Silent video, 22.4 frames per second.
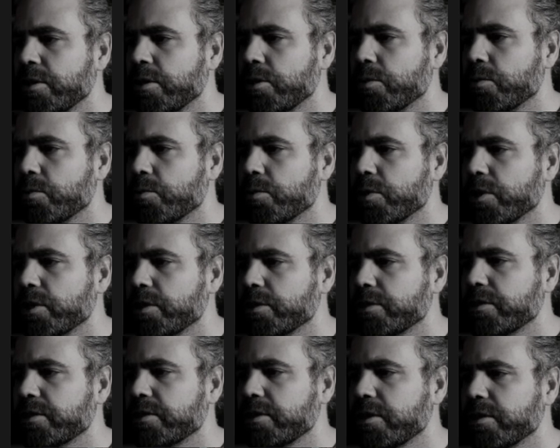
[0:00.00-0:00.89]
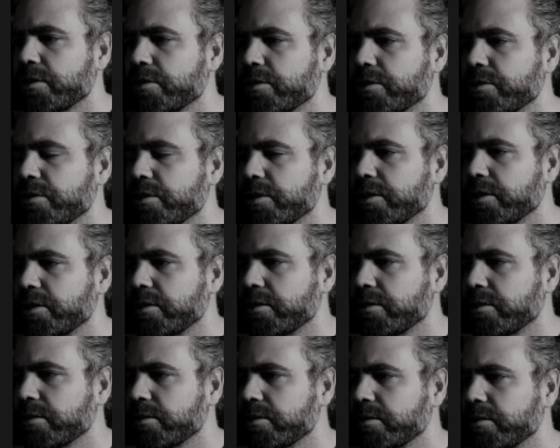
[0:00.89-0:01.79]
well centered
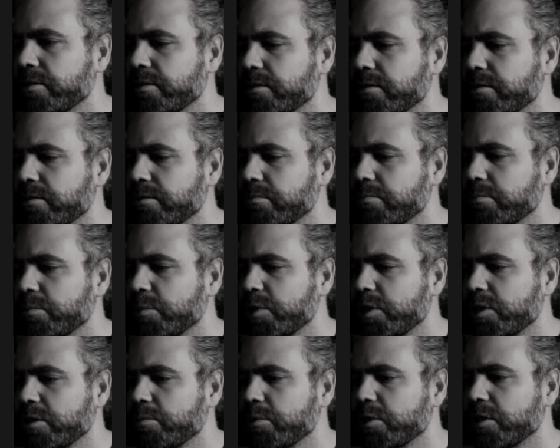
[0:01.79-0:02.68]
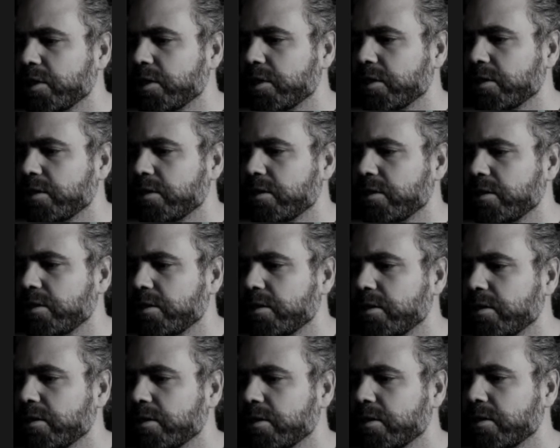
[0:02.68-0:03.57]
here. Maybe like
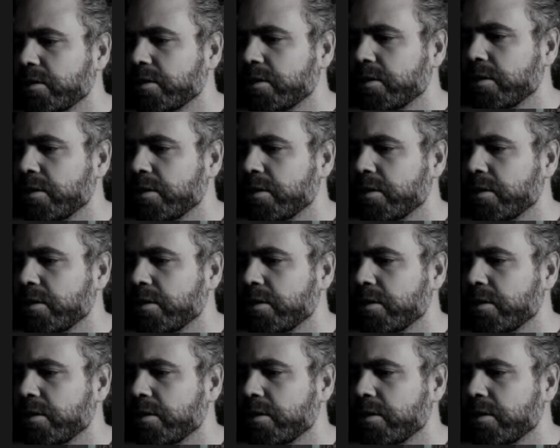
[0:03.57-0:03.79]
this.